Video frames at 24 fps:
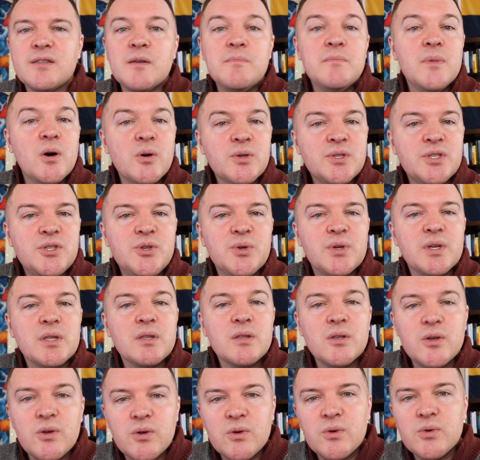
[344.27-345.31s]
the most you
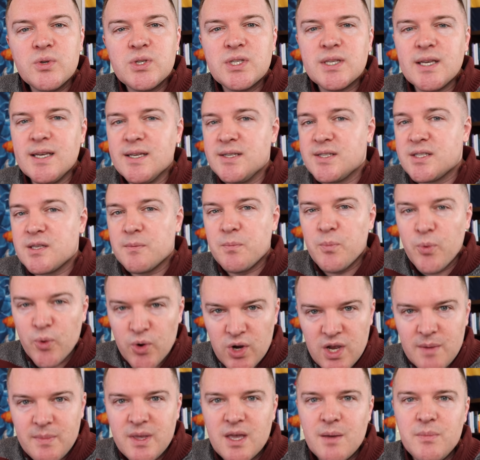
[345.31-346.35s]
can lose is the
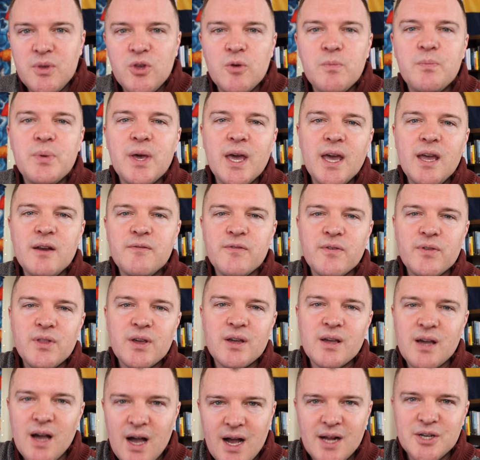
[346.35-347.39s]
premium you paid for the
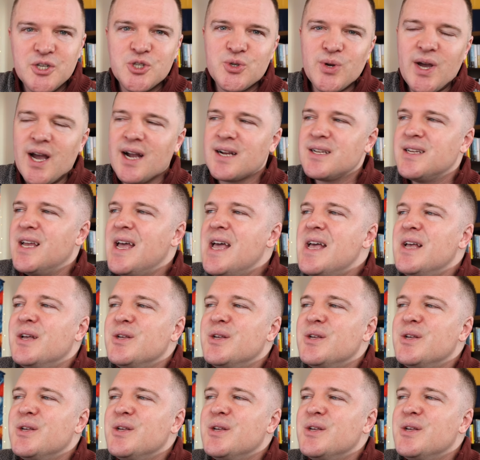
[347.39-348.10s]
contract.